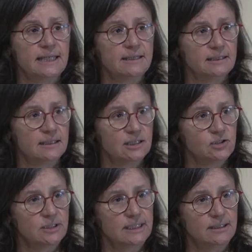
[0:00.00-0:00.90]
had
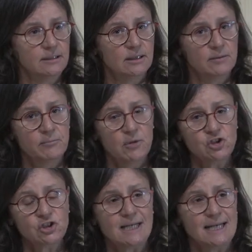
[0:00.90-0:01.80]
actually
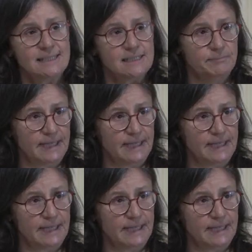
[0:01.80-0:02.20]
much less